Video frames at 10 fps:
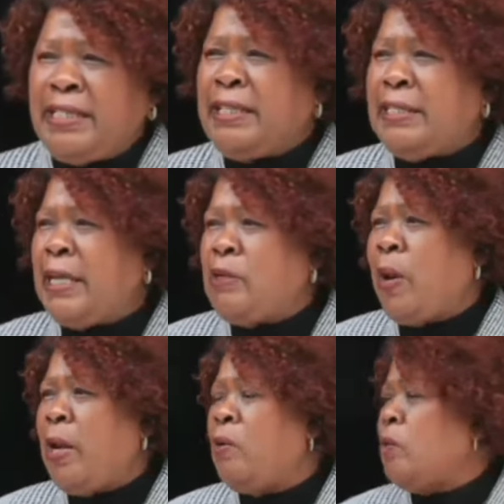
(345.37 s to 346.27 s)
ministers that
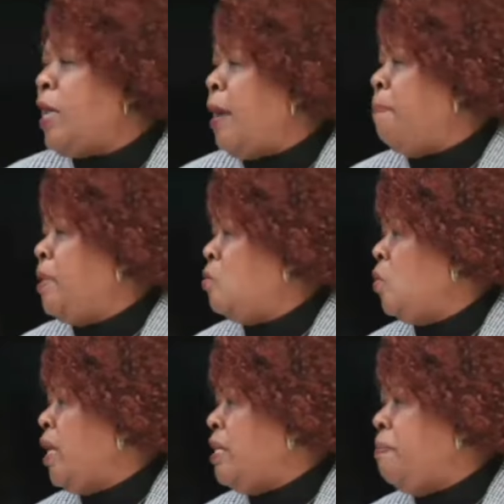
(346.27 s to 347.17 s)
were not happy
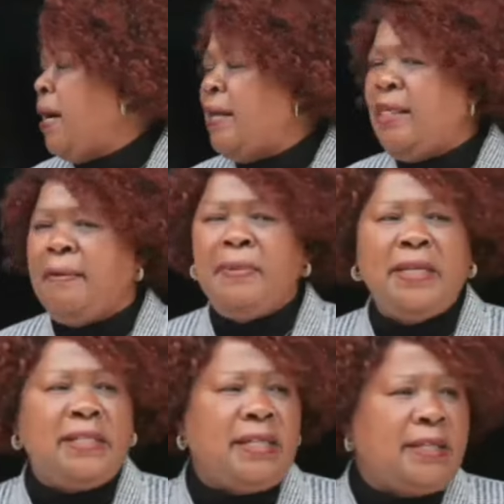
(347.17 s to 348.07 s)
to get back their
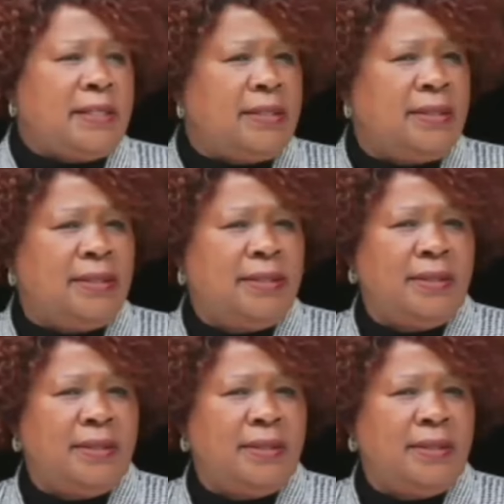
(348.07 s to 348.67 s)
ministers.